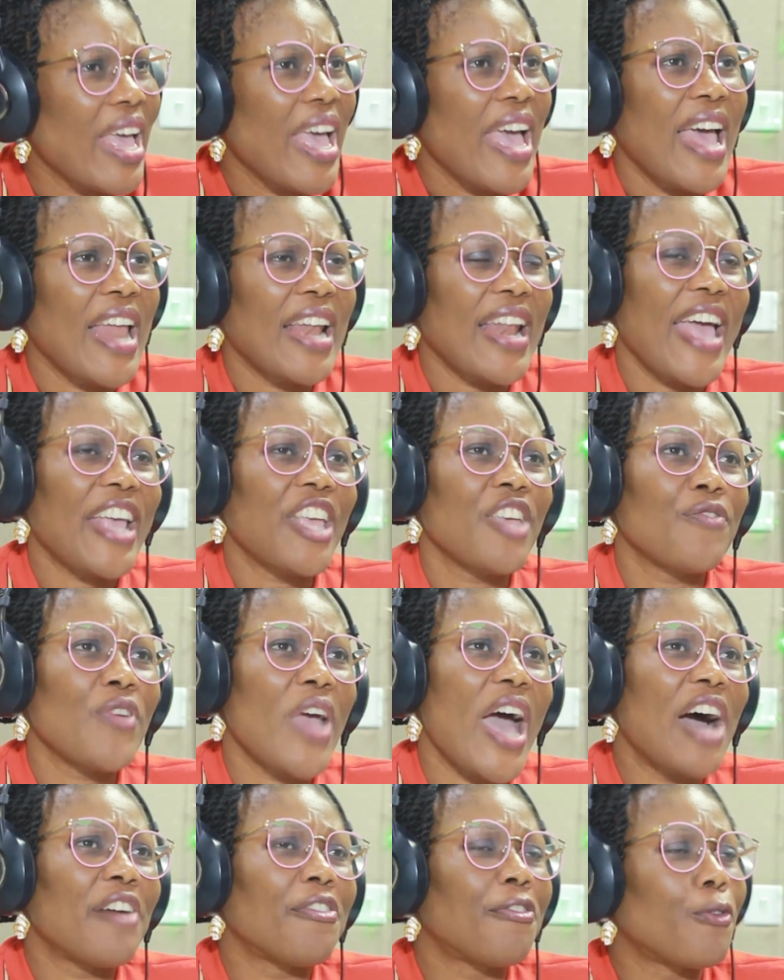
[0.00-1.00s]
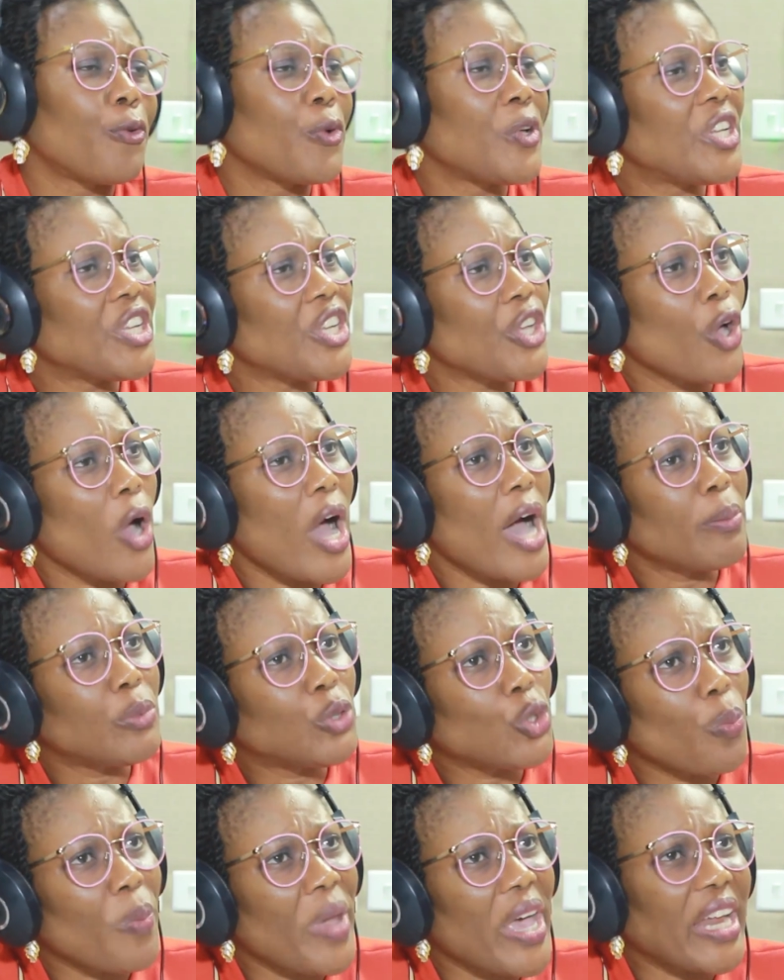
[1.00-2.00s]
Like if you have fluid in your
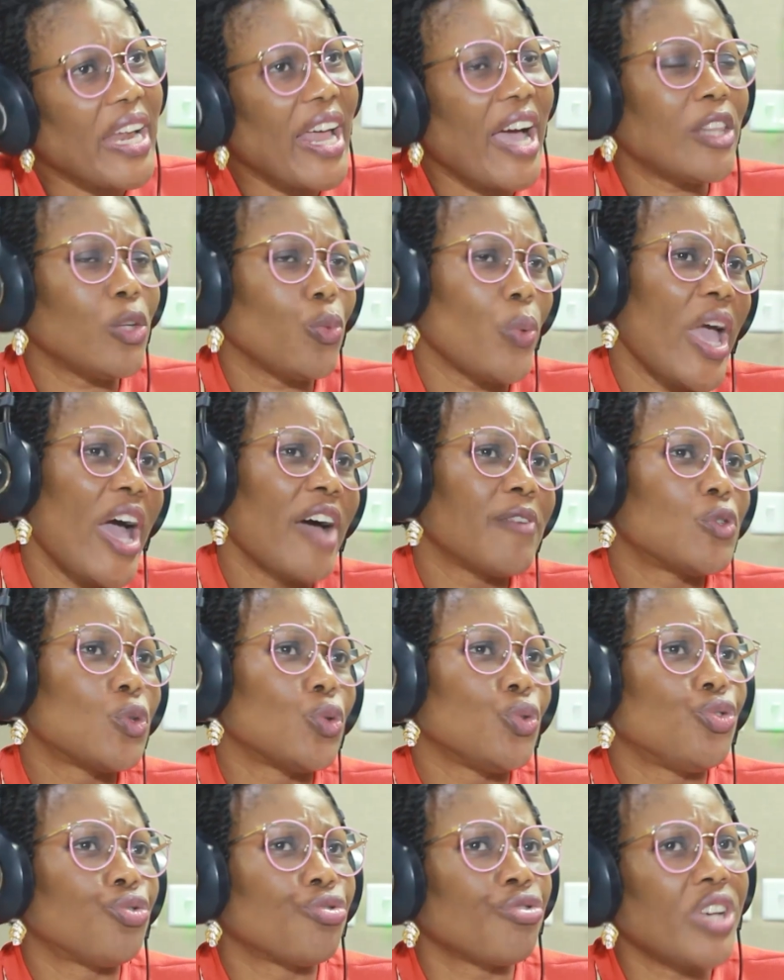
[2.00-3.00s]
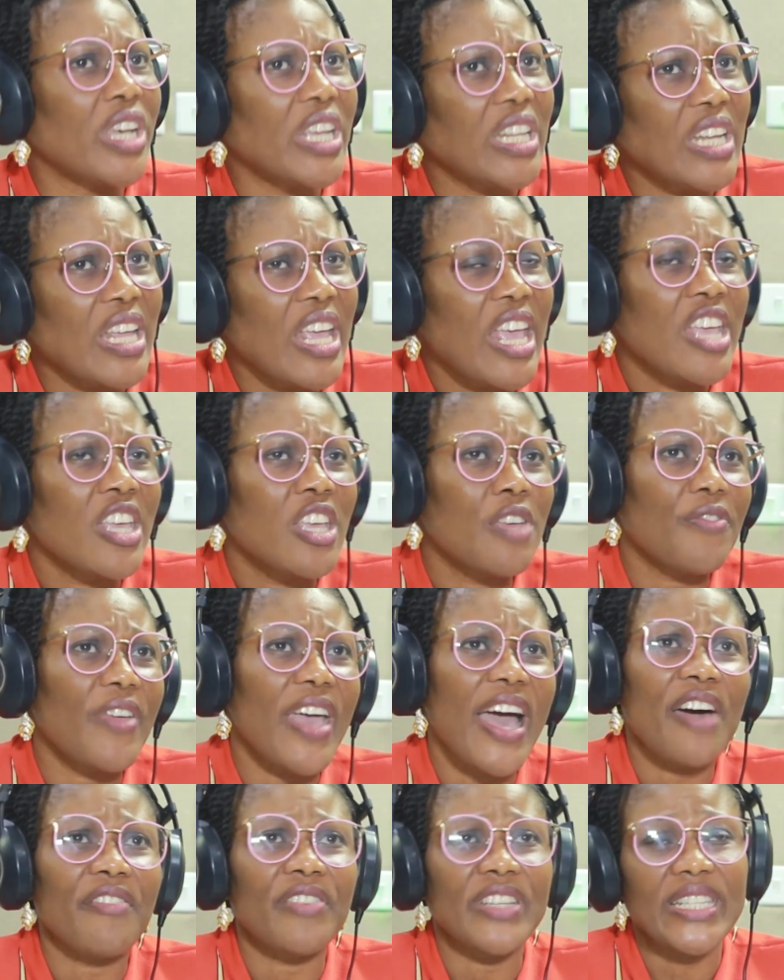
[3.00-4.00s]
abdomen and we have to drain, if
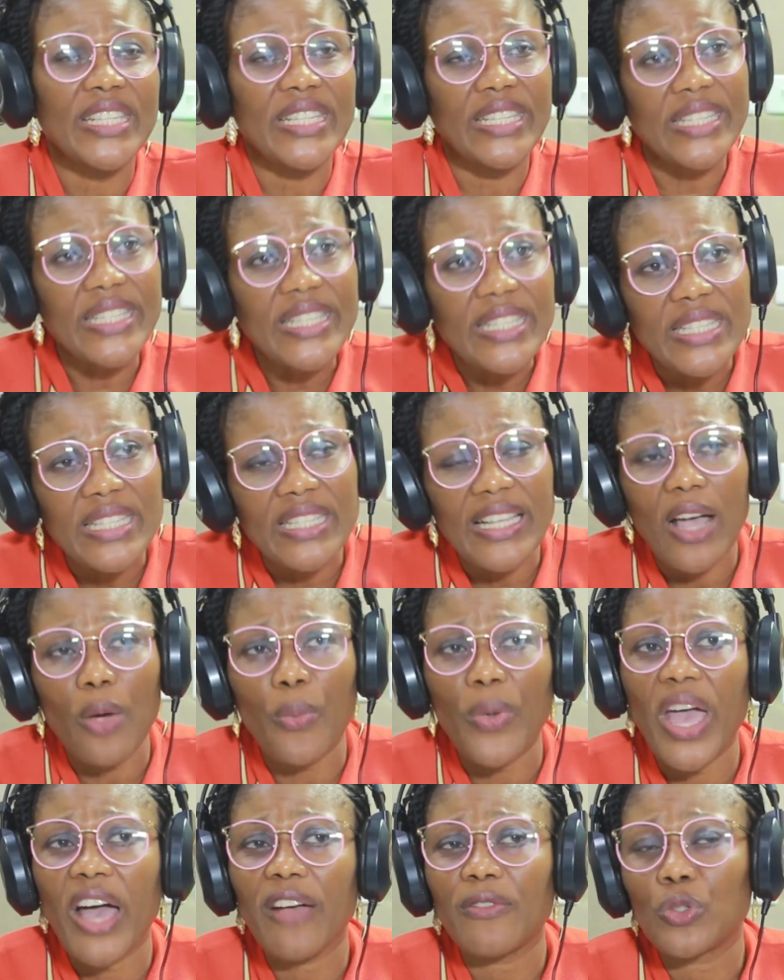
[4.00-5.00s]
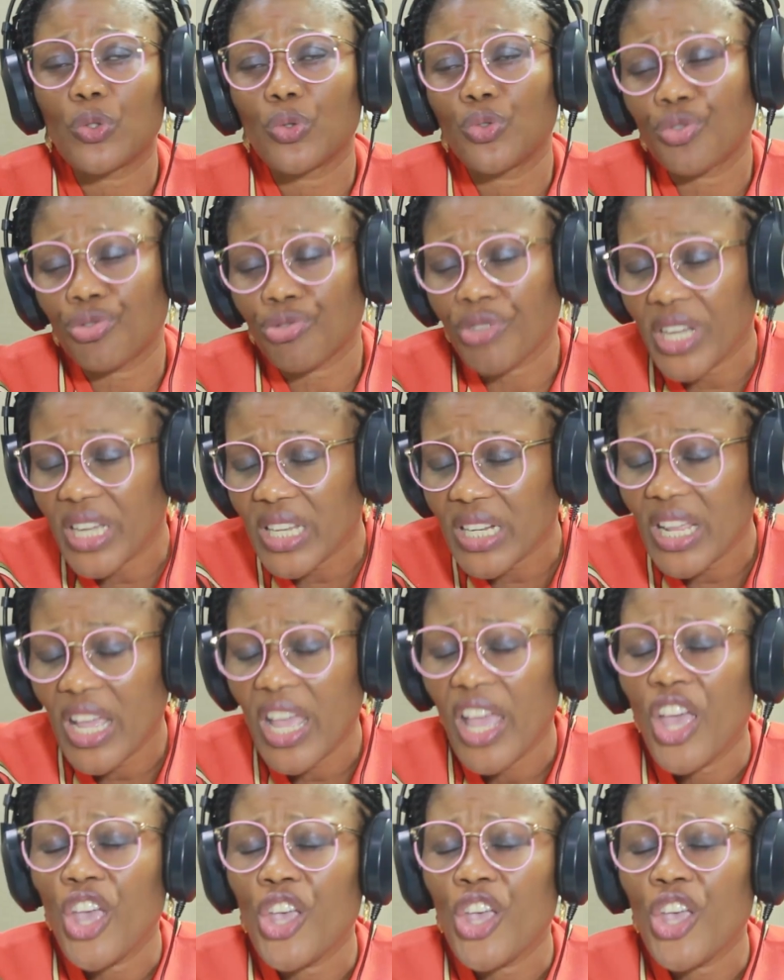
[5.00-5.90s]
you have a cyst and we have to drain,